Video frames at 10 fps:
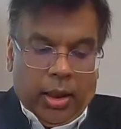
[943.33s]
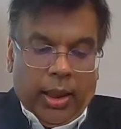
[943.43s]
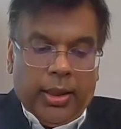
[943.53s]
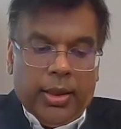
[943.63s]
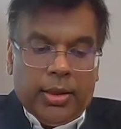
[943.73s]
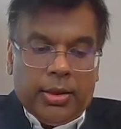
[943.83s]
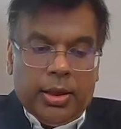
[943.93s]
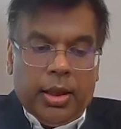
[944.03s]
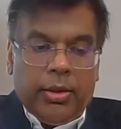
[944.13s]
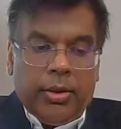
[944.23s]
ideas
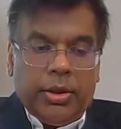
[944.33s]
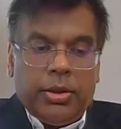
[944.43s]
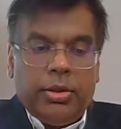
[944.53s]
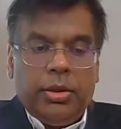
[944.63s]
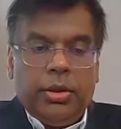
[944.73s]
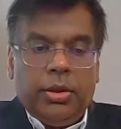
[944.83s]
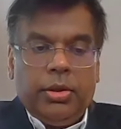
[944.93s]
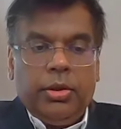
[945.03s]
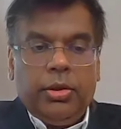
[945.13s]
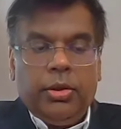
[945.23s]
there is to
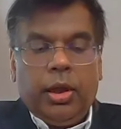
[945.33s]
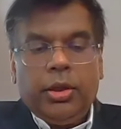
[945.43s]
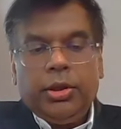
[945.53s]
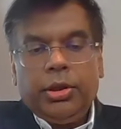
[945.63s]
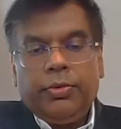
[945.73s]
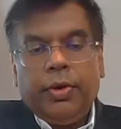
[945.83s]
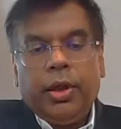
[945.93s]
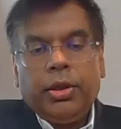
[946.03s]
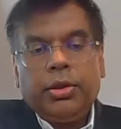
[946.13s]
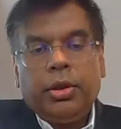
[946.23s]
to not just
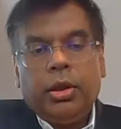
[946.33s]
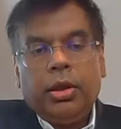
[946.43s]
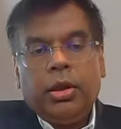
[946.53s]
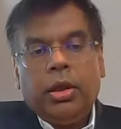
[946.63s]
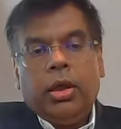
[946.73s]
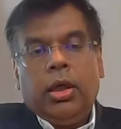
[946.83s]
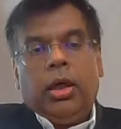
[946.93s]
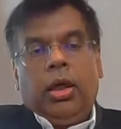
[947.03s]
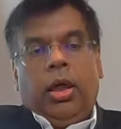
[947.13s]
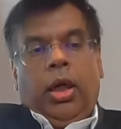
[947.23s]
foster
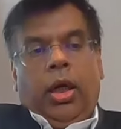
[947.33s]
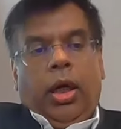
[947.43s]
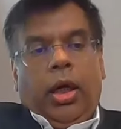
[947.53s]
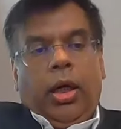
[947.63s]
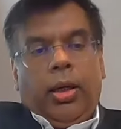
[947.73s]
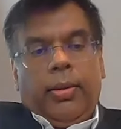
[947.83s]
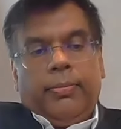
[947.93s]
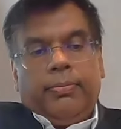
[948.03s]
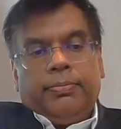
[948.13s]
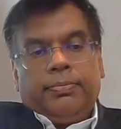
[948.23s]

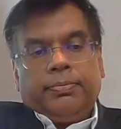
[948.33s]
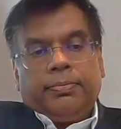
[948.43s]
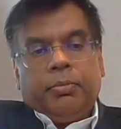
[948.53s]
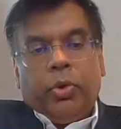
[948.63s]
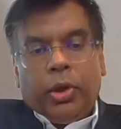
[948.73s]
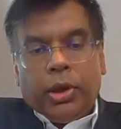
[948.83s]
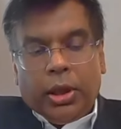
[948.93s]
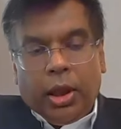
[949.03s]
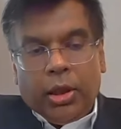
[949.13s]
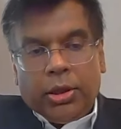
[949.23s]
um, more
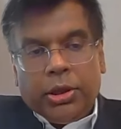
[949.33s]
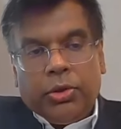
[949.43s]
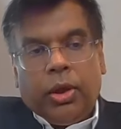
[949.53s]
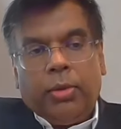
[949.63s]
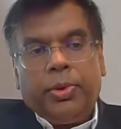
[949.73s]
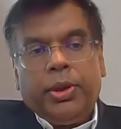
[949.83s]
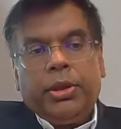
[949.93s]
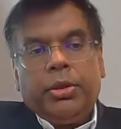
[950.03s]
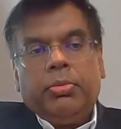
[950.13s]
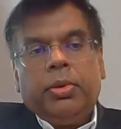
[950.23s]
technology
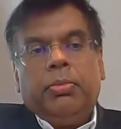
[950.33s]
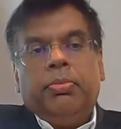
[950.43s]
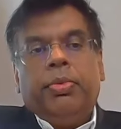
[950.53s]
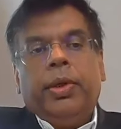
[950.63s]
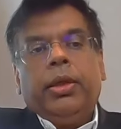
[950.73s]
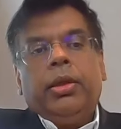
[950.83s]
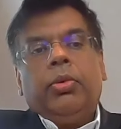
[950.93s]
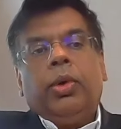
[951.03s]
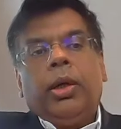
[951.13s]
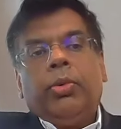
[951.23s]
cooperation, but bring the
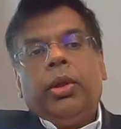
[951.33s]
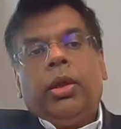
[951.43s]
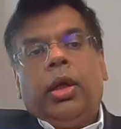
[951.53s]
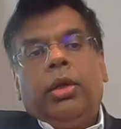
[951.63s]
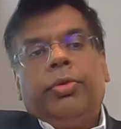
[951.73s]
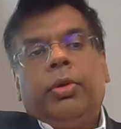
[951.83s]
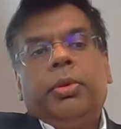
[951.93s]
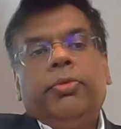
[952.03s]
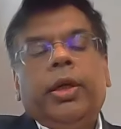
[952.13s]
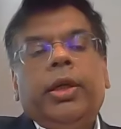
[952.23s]
wherewithal from
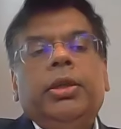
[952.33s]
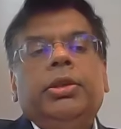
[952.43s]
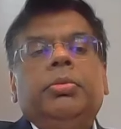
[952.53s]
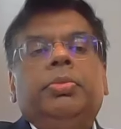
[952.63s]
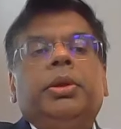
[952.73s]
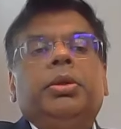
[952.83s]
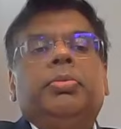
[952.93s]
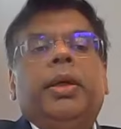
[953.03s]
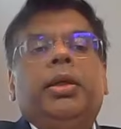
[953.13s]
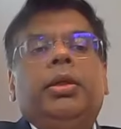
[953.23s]
a financial
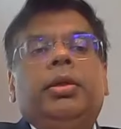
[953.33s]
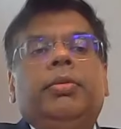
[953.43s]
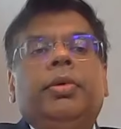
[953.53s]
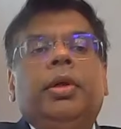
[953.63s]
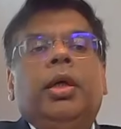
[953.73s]
perspective